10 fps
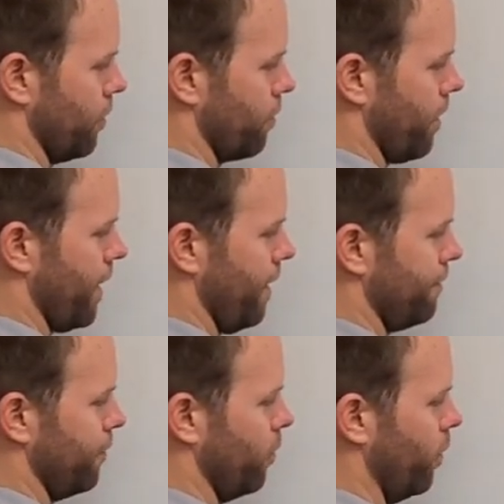
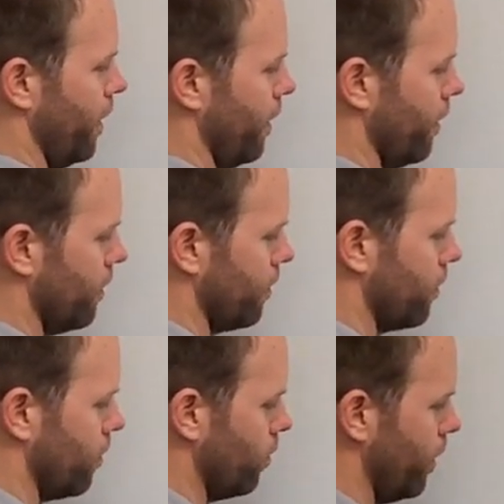graph where
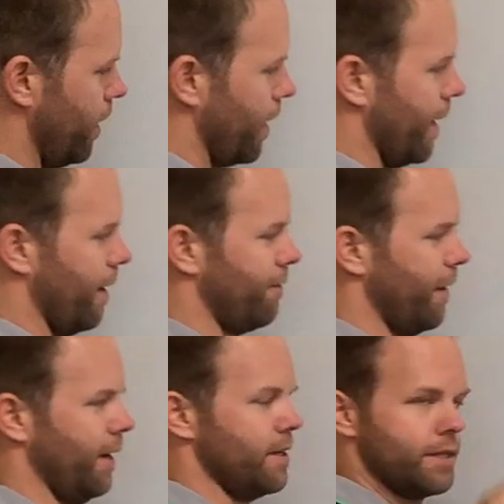we have
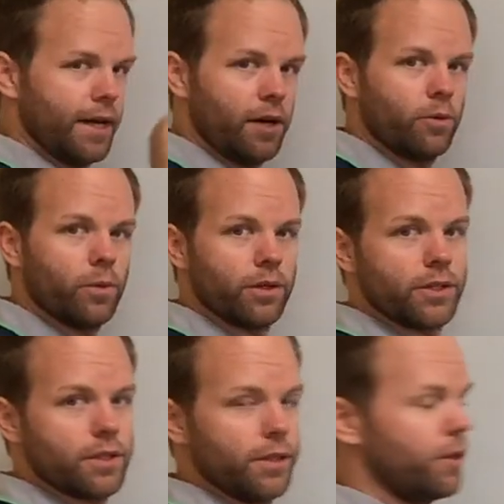a
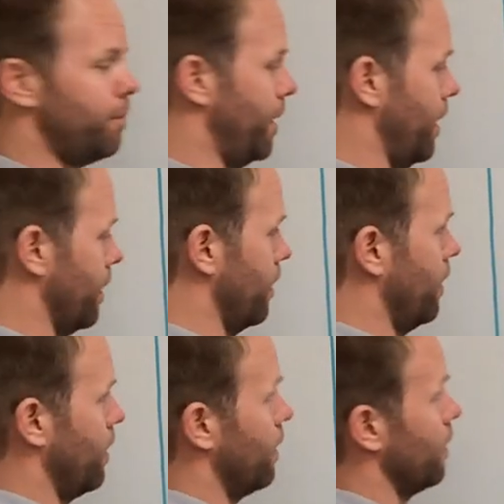downward sloping
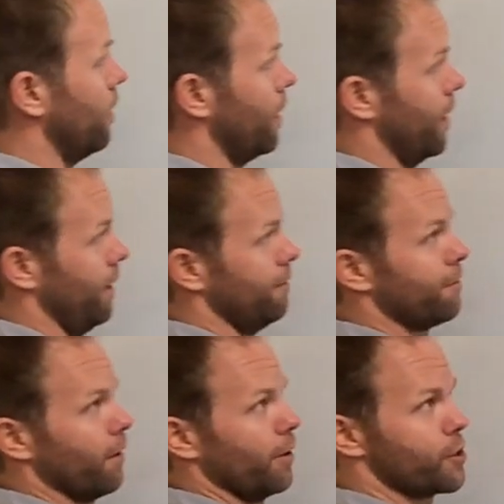line
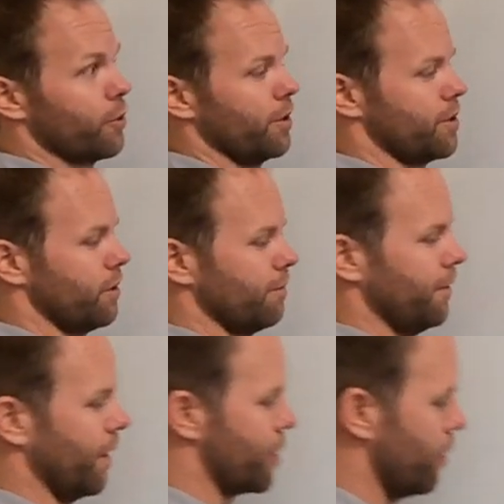for our short-term
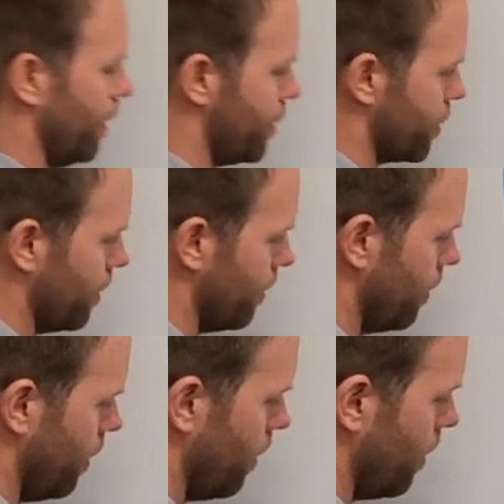fluctuation,